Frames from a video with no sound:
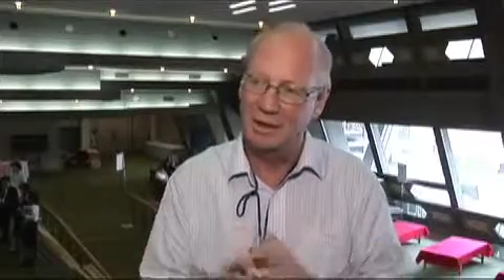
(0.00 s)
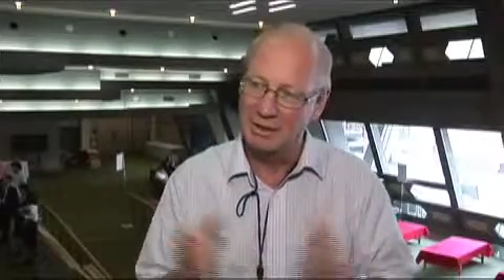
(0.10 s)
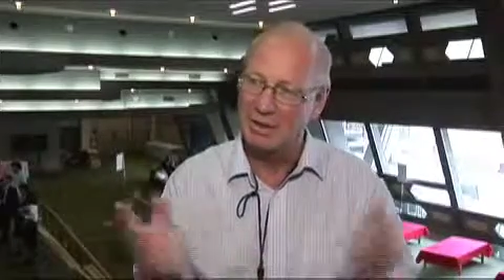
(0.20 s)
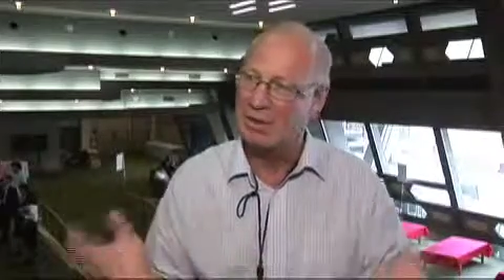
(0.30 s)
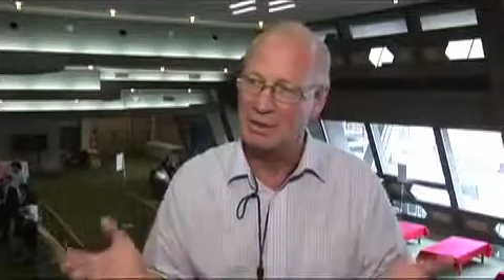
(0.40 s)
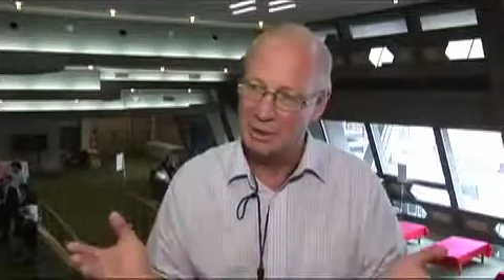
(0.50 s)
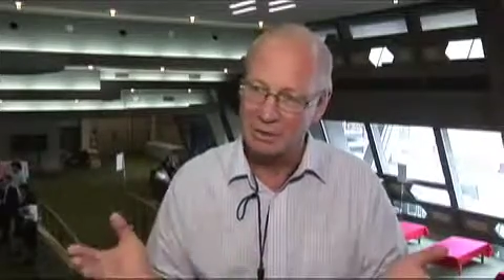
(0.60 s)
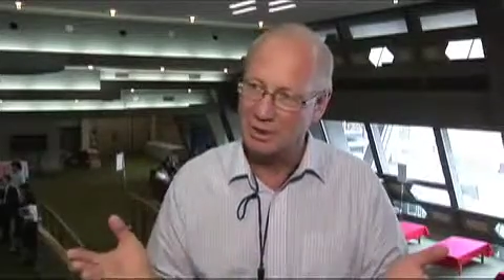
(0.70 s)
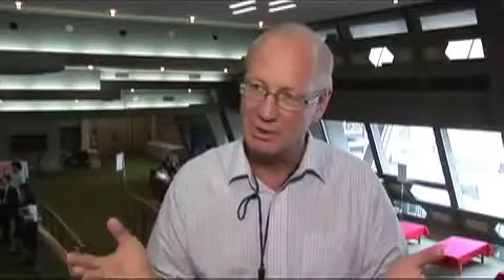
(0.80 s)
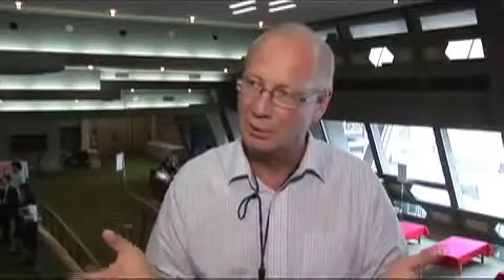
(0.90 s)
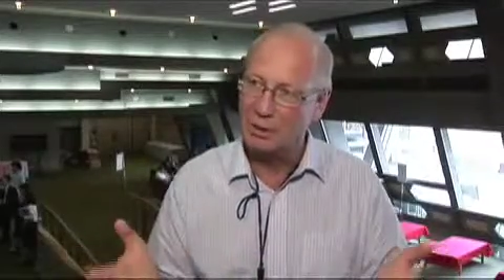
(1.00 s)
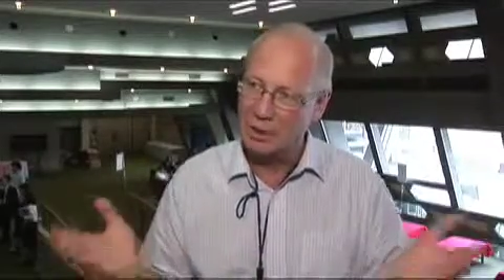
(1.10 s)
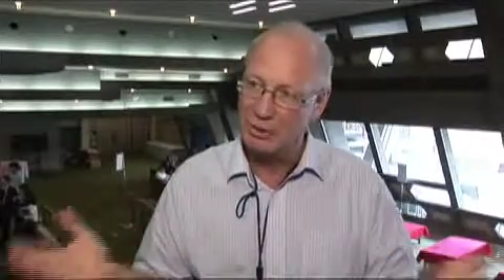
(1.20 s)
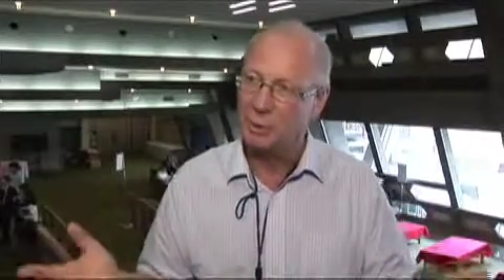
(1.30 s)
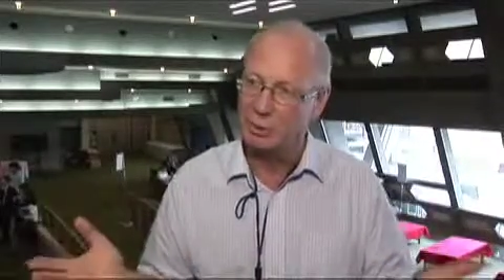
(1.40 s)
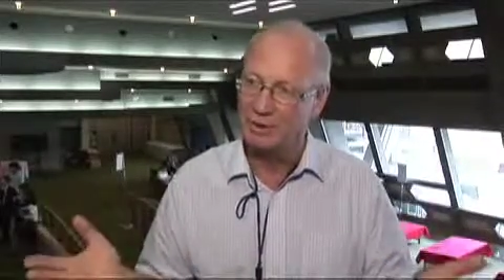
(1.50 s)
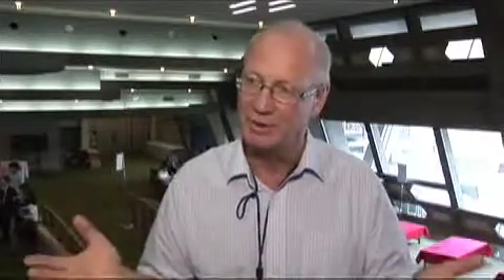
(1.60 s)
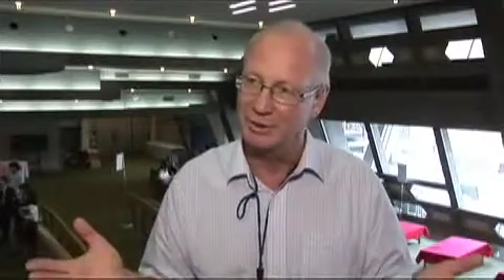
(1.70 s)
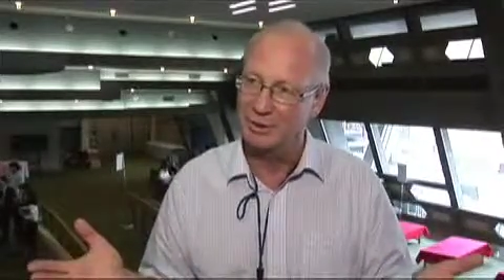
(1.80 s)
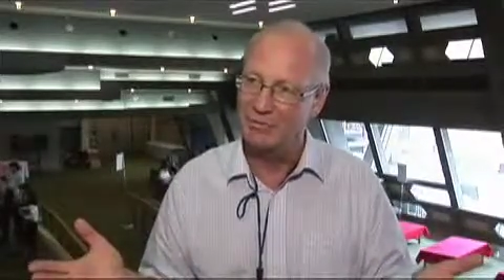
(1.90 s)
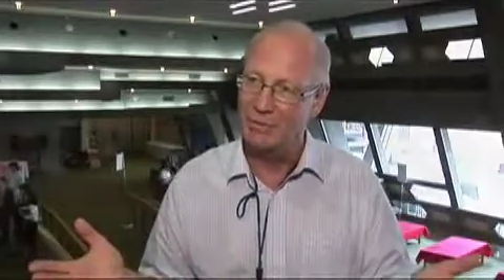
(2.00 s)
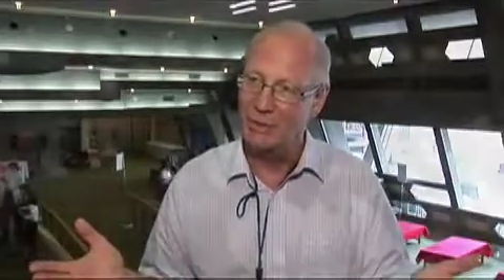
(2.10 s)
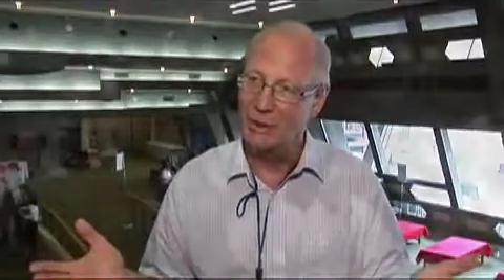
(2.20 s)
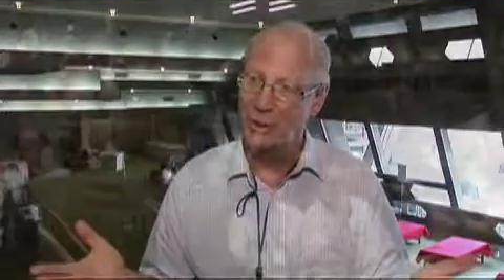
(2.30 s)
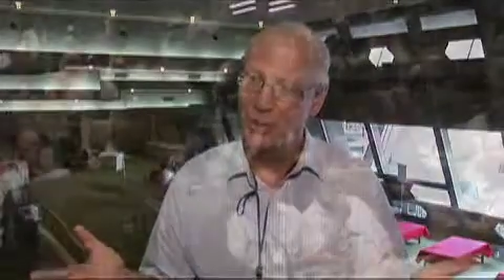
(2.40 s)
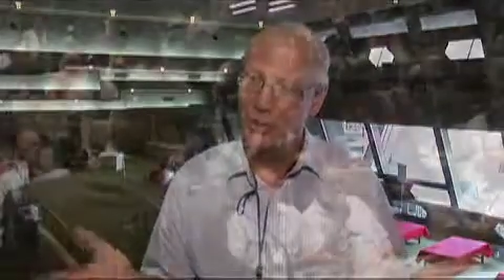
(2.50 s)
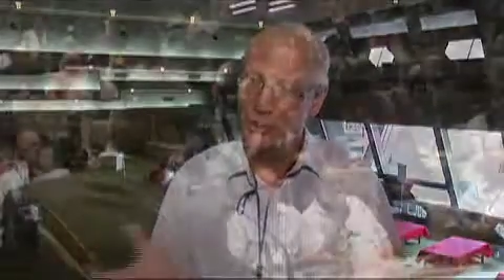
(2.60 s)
it's, it's useless. You can't do it.